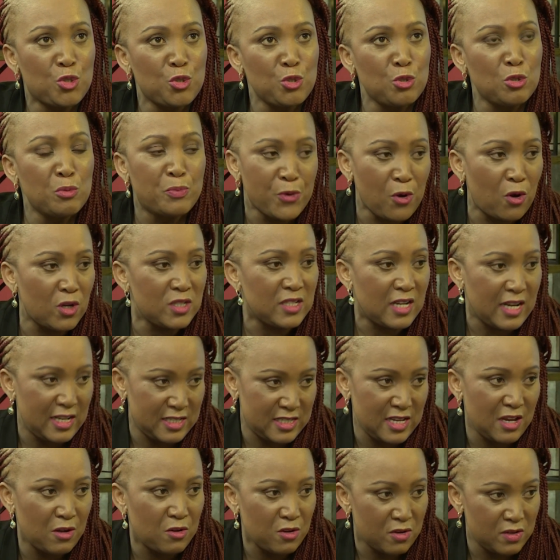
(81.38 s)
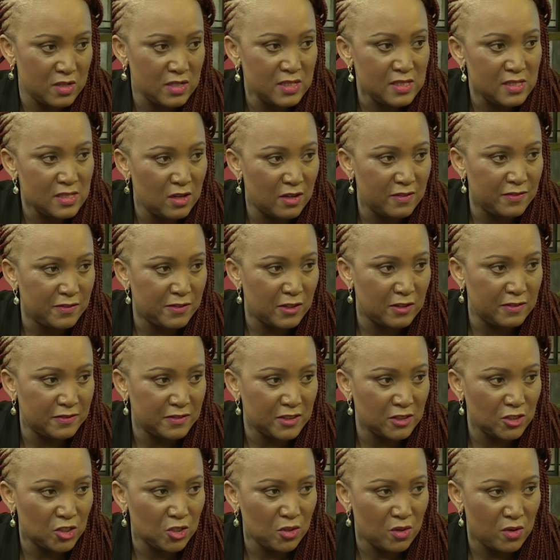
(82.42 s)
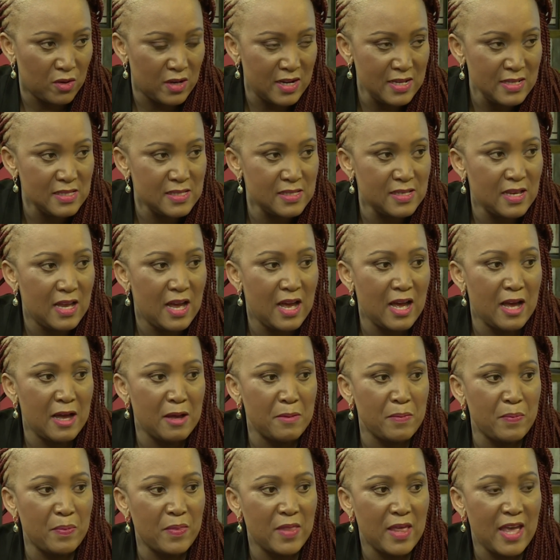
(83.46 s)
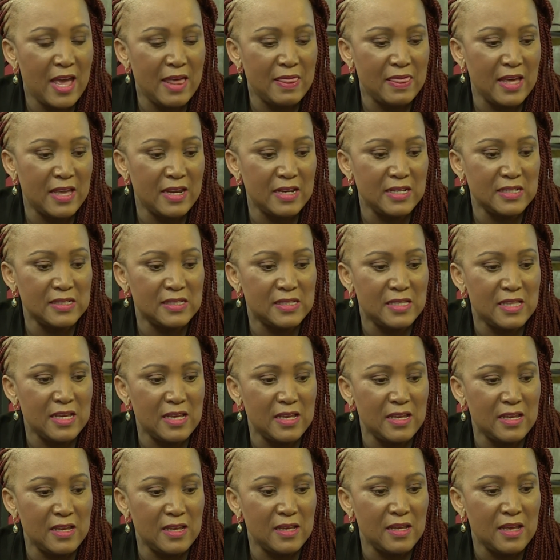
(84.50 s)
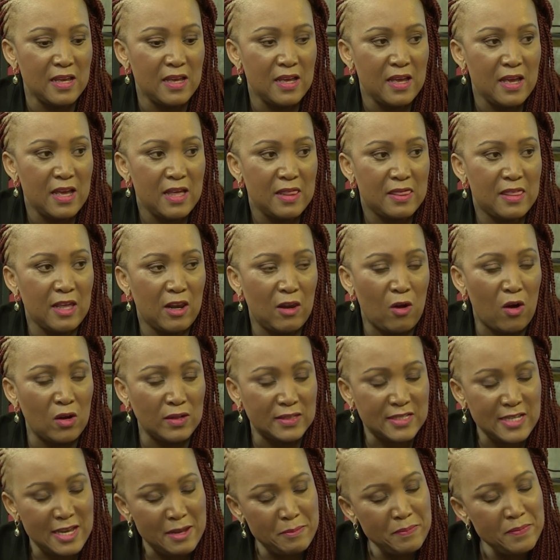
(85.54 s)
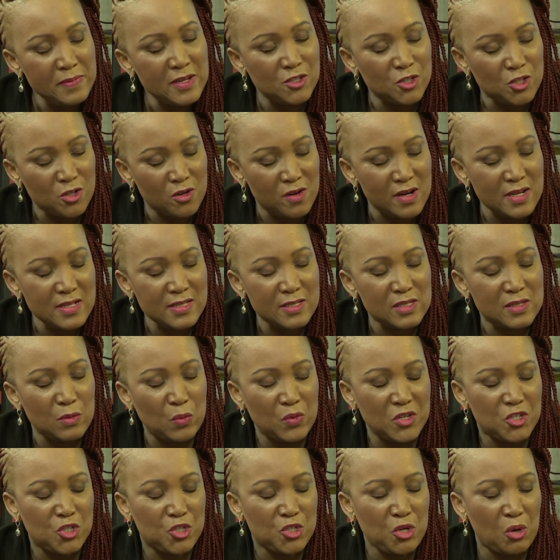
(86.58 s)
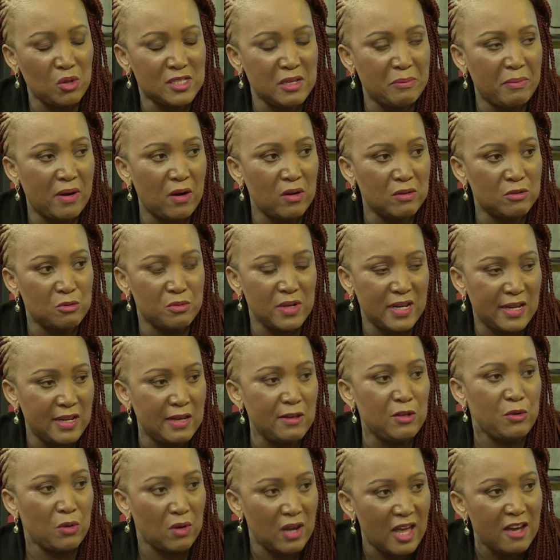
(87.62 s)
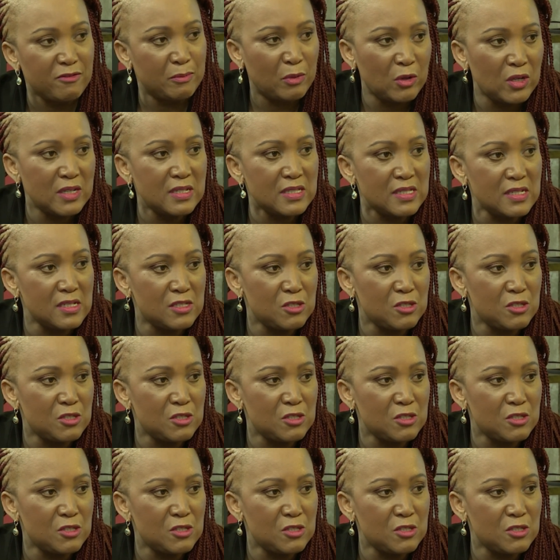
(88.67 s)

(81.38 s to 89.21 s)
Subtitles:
are two broad categories of insurance, and that is the long-term insurance, which talks about really your life